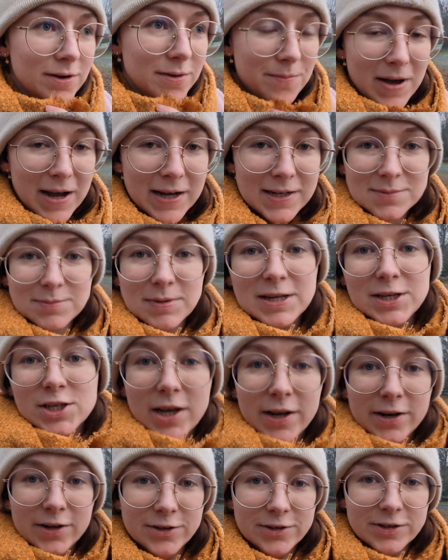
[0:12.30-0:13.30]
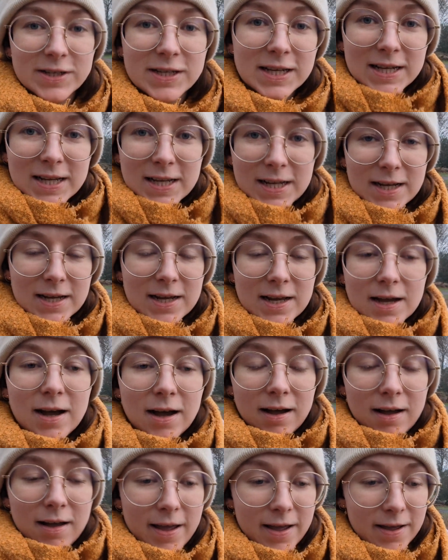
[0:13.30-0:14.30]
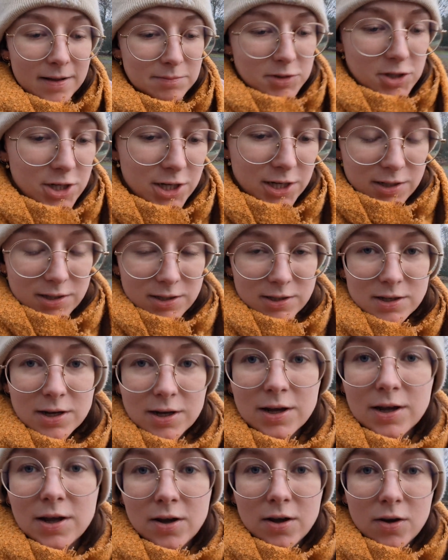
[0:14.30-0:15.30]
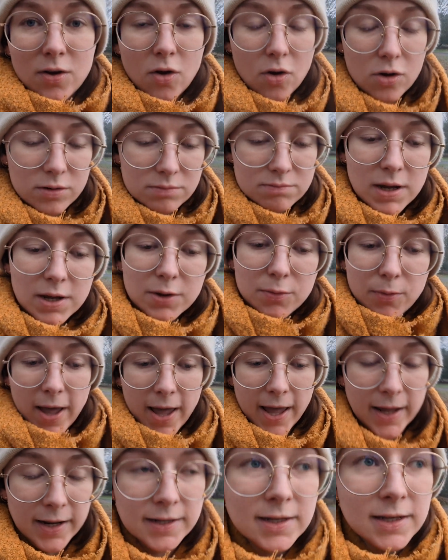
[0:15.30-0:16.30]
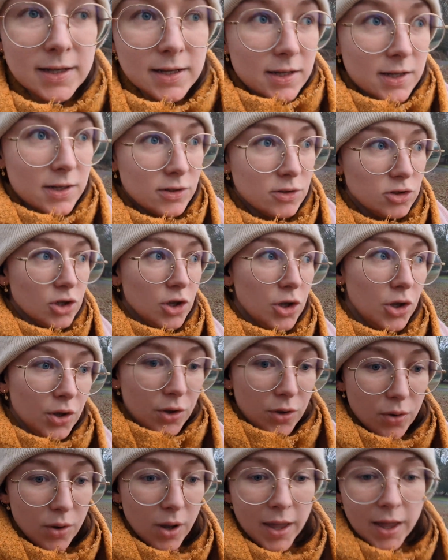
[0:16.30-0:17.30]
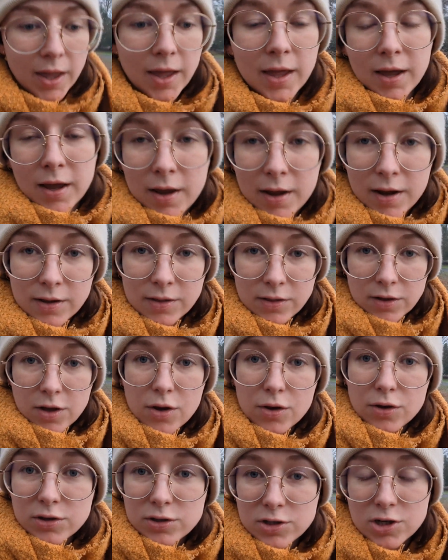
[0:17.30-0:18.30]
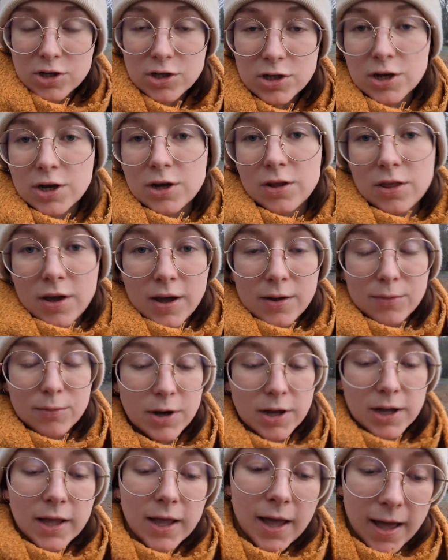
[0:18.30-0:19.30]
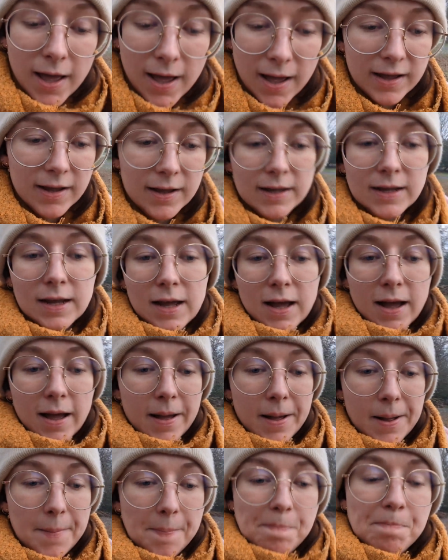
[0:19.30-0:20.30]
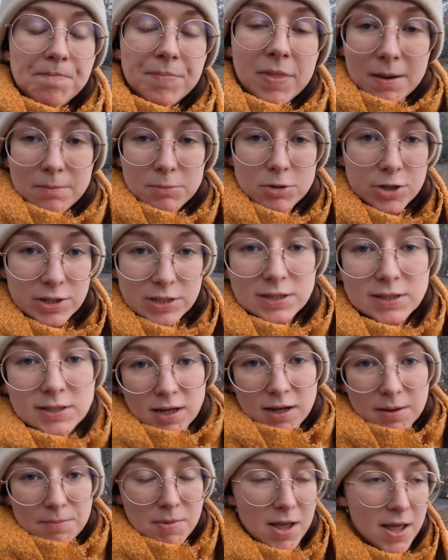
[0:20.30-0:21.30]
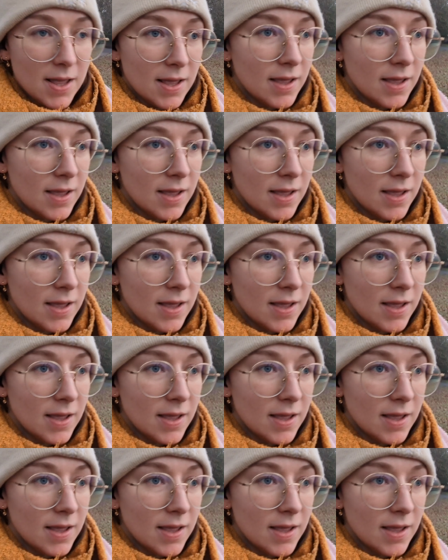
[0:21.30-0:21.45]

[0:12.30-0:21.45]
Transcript: back to my channel. I am just on my way to the yoga studio that I work at. I'm doing some